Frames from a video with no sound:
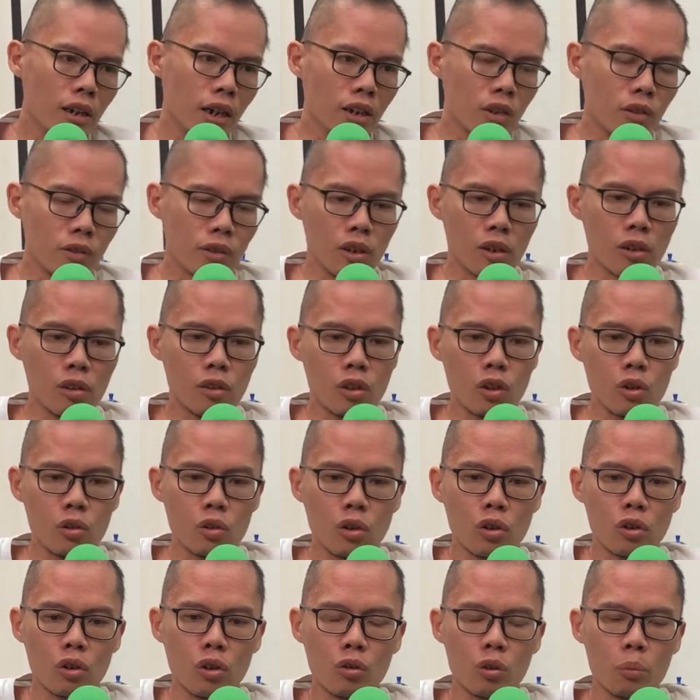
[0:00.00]
of
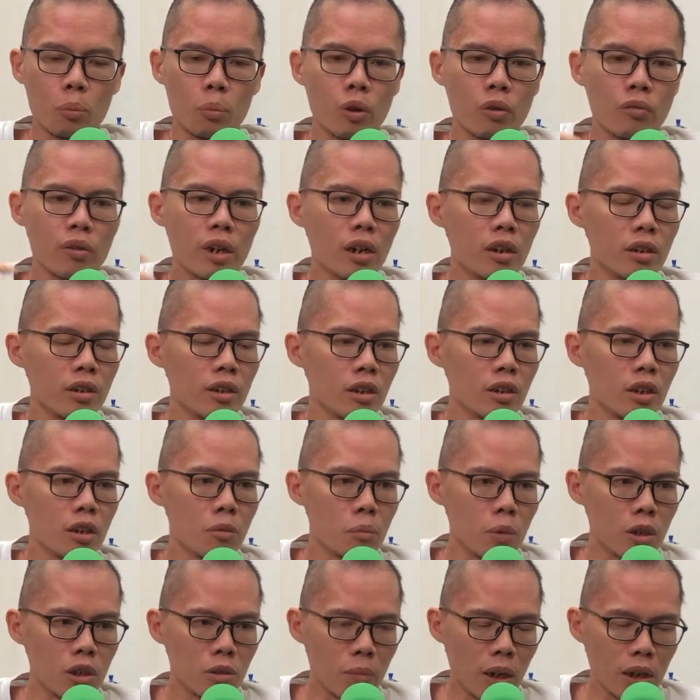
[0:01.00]
situation to provide a certain
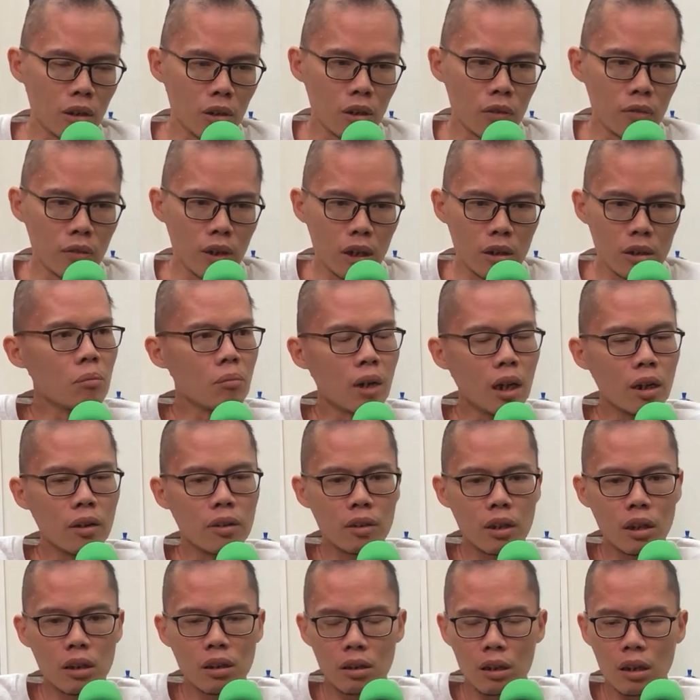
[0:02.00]
perspective. That my
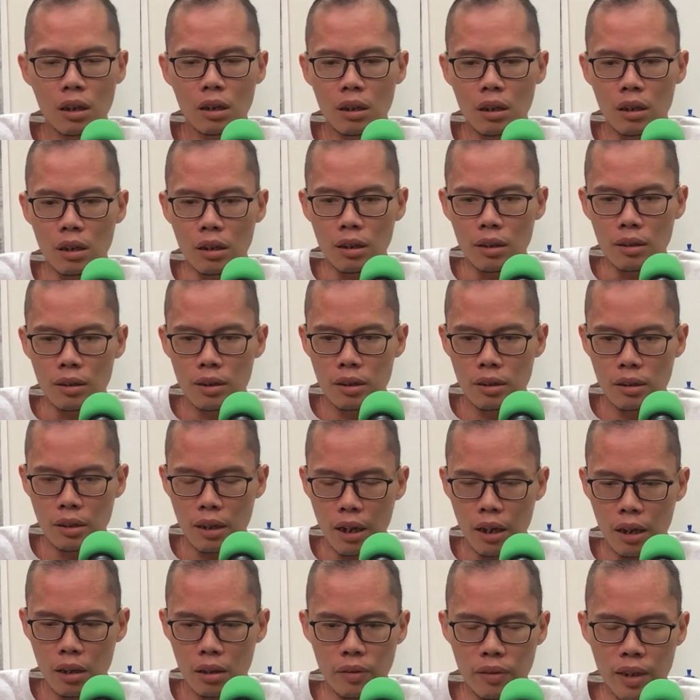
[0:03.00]
thinking is
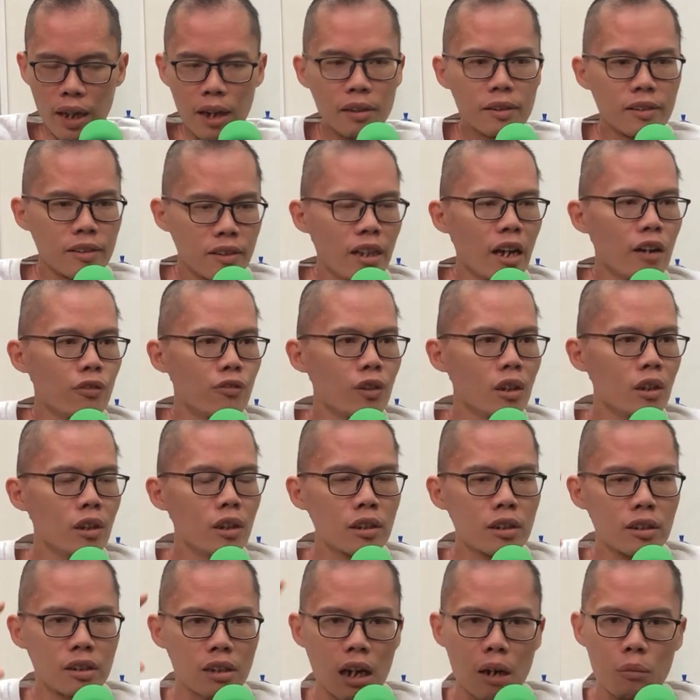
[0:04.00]
that there's definitely
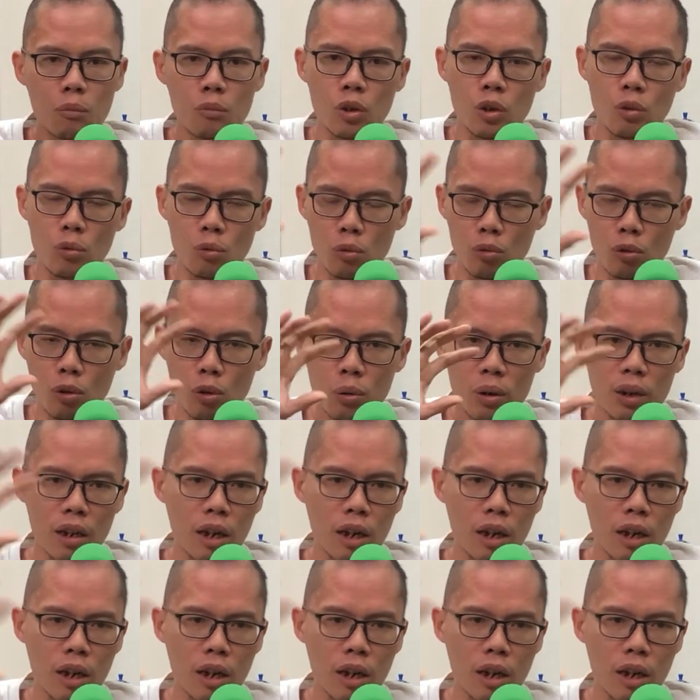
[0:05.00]
some, you look